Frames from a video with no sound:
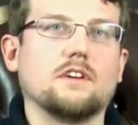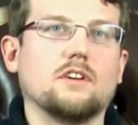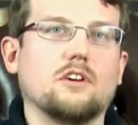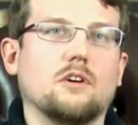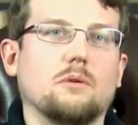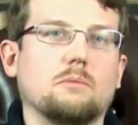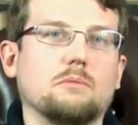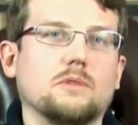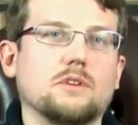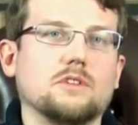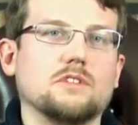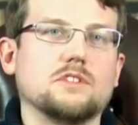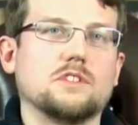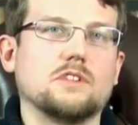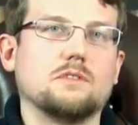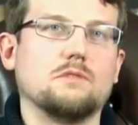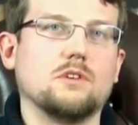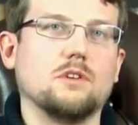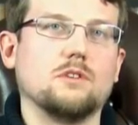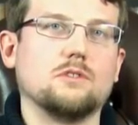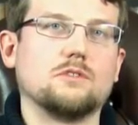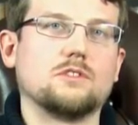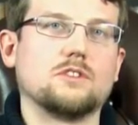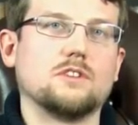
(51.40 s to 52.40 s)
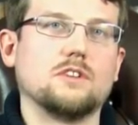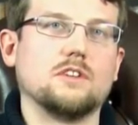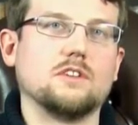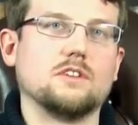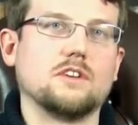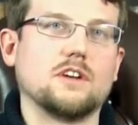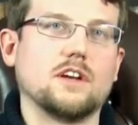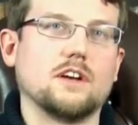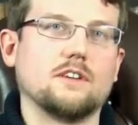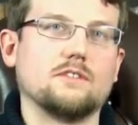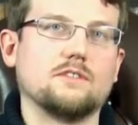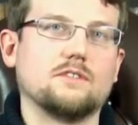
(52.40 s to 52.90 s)
communist revolution in your
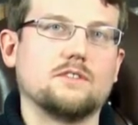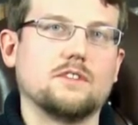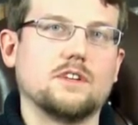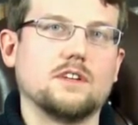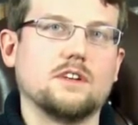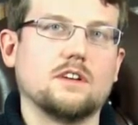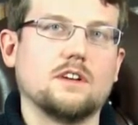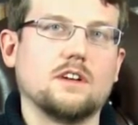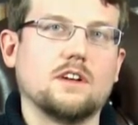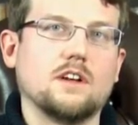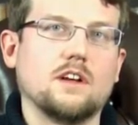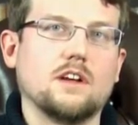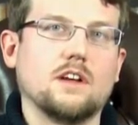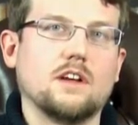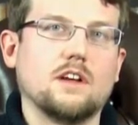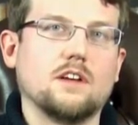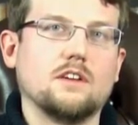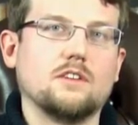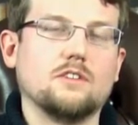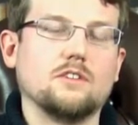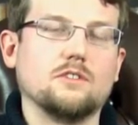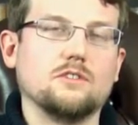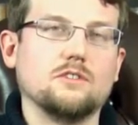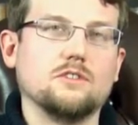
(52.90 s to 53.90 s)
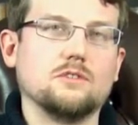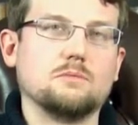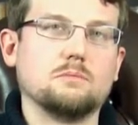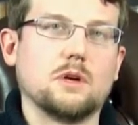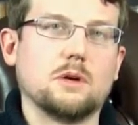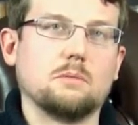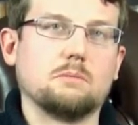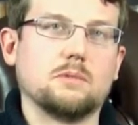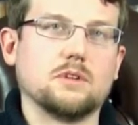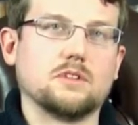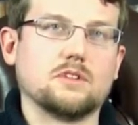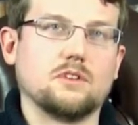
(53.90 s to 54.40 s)
country, your
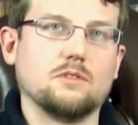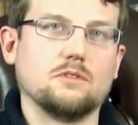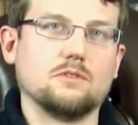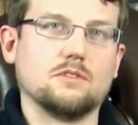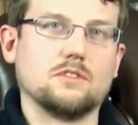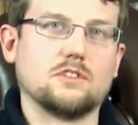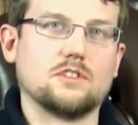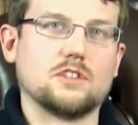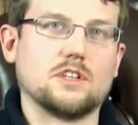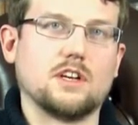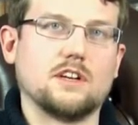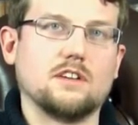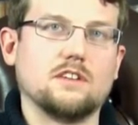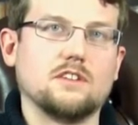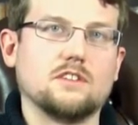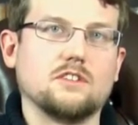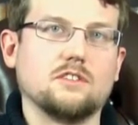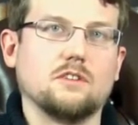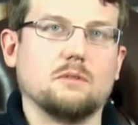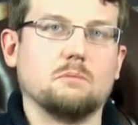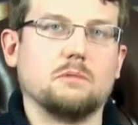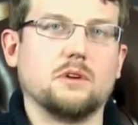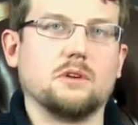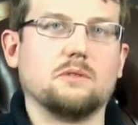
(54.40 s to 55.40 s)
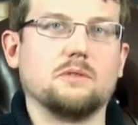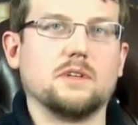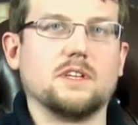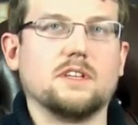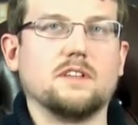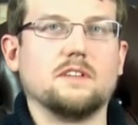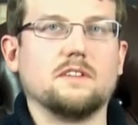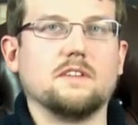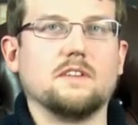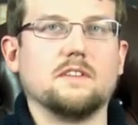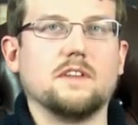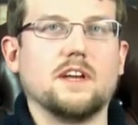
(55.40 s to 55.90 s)
newspaper is going to change. You'll be
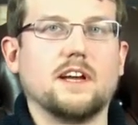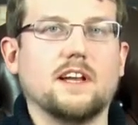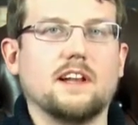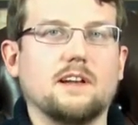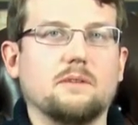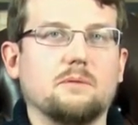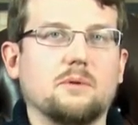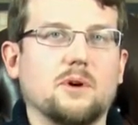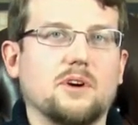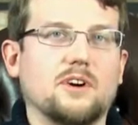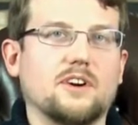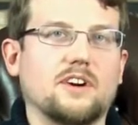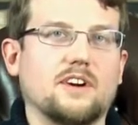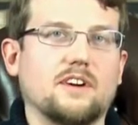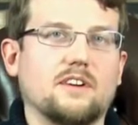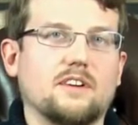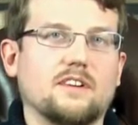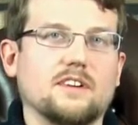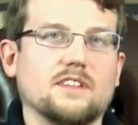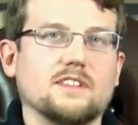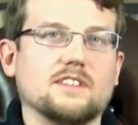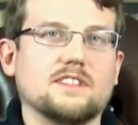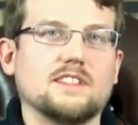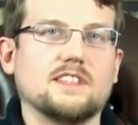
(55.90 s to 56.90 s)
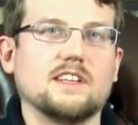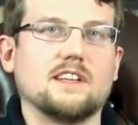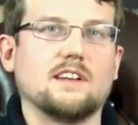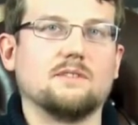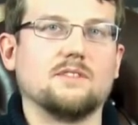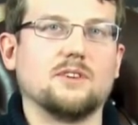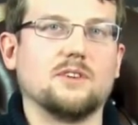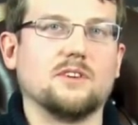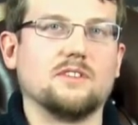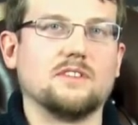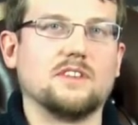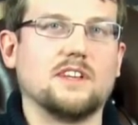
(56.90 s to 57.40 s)
reading the Daily Worker instead of
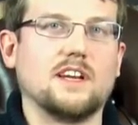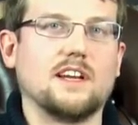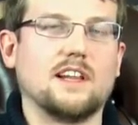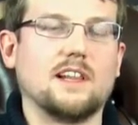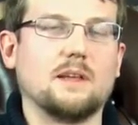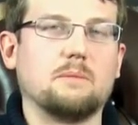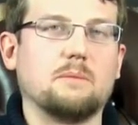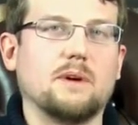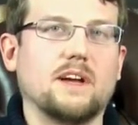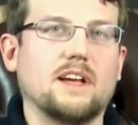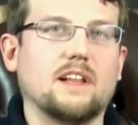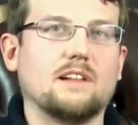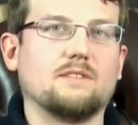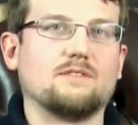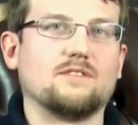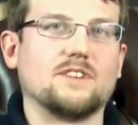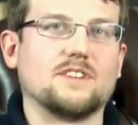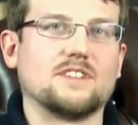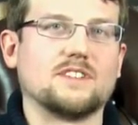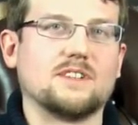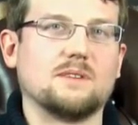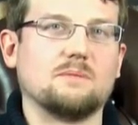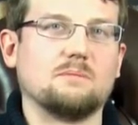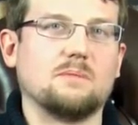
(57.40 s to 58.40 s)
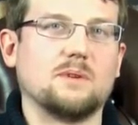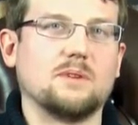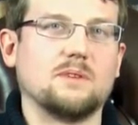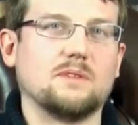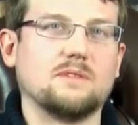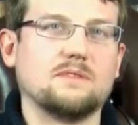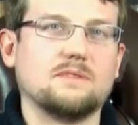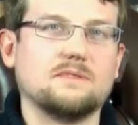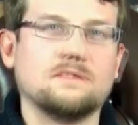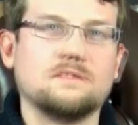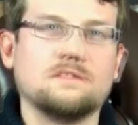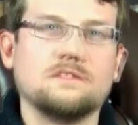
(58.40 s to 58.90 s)
your Daily Mail, for
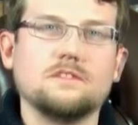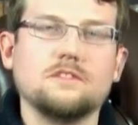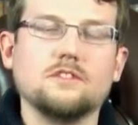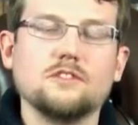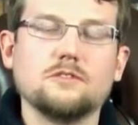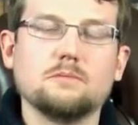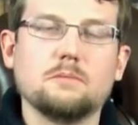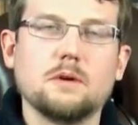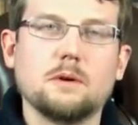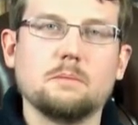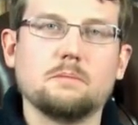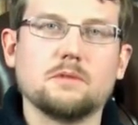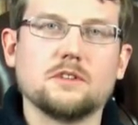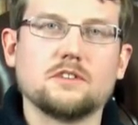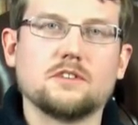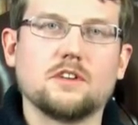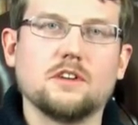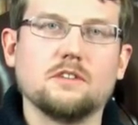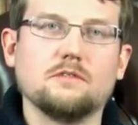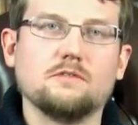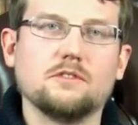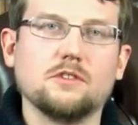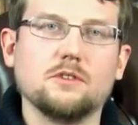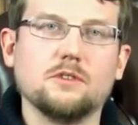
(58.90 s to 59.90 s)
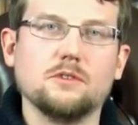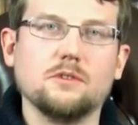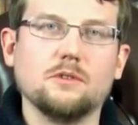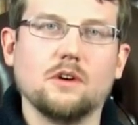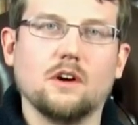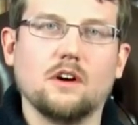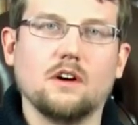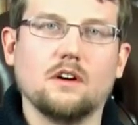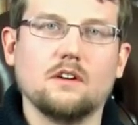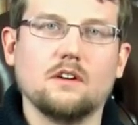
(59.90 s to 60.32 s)
example. Newspapers give you